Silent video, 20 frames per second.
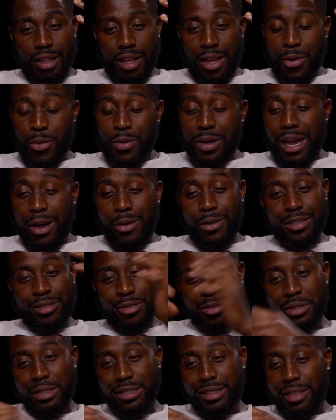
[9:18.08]
I always
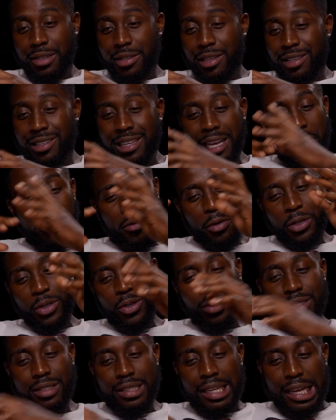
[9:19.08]
do this, and everyone
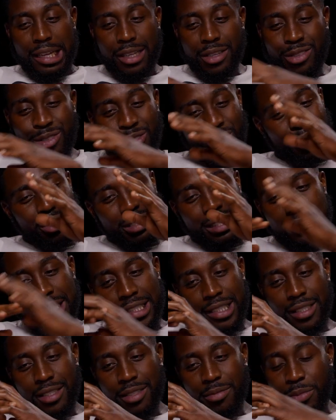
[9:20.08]
knows that Nutrii
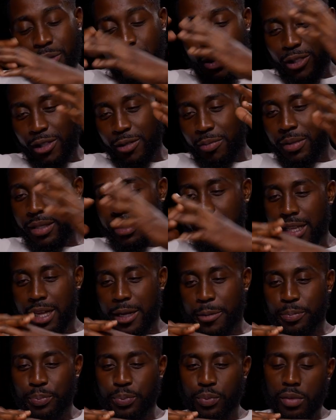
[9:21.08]
is because of
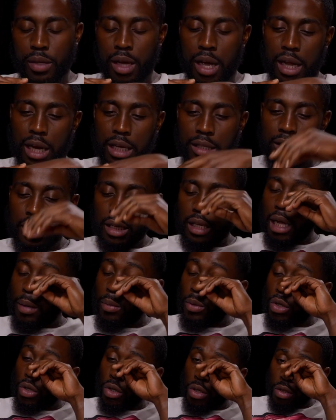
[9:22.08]
P-Sam, and I say that
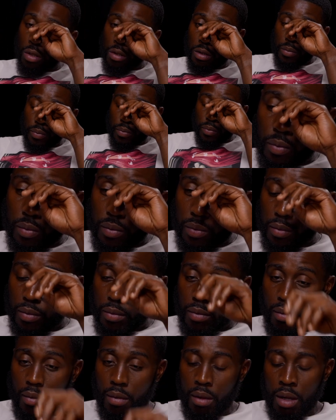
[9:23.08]
because
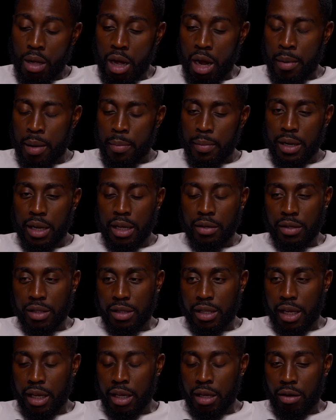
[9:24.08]
I remember there was a
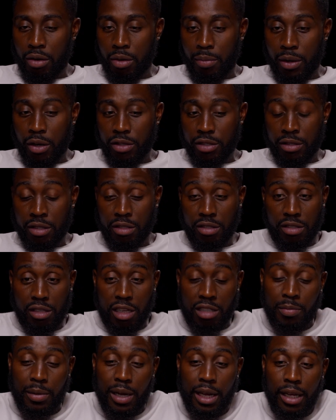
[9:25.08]
day, oh my gosh, I just
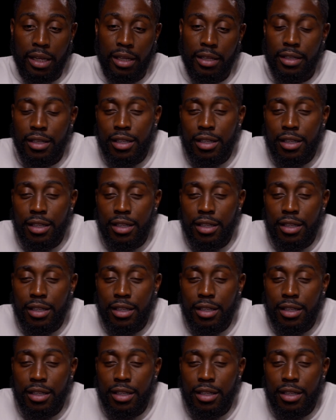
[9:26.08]
touched my eye.